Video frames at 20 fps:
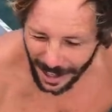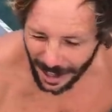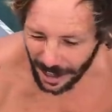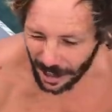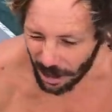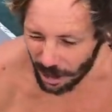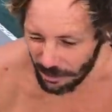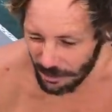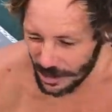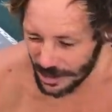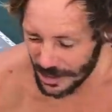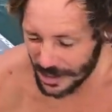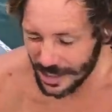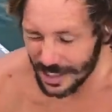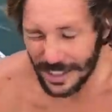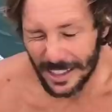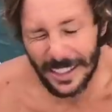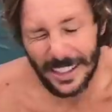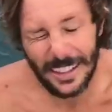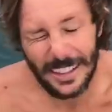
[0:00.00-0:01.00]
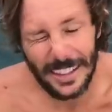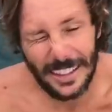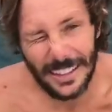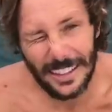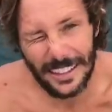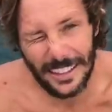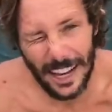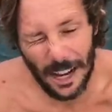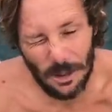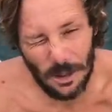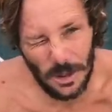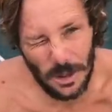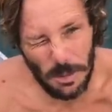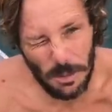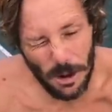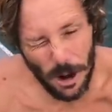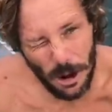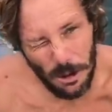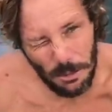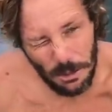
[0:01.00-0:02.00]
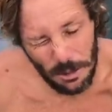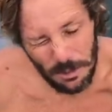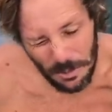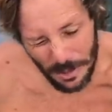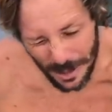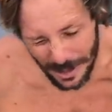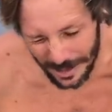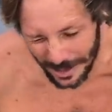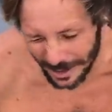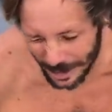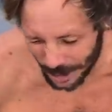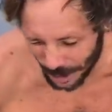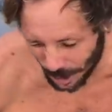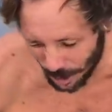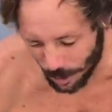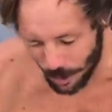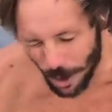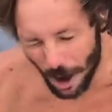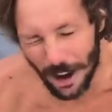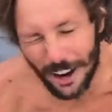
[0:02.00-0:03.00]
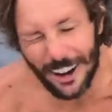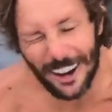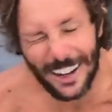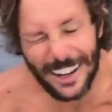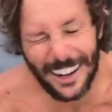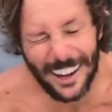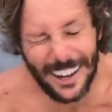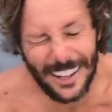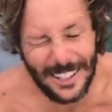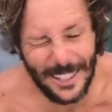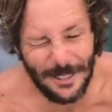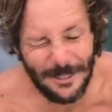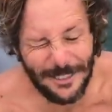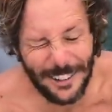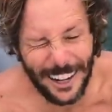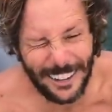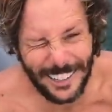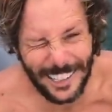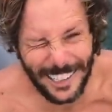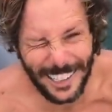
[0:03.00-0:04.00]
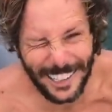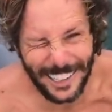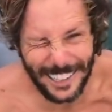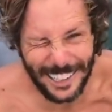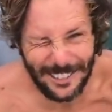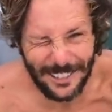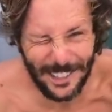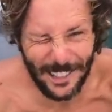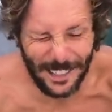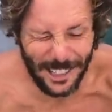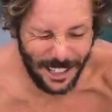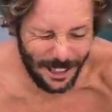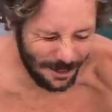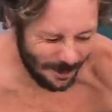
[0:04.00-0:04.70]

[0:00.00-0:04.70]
And obviously that was the problem, and they swung onto us at five o'clock in the morning or four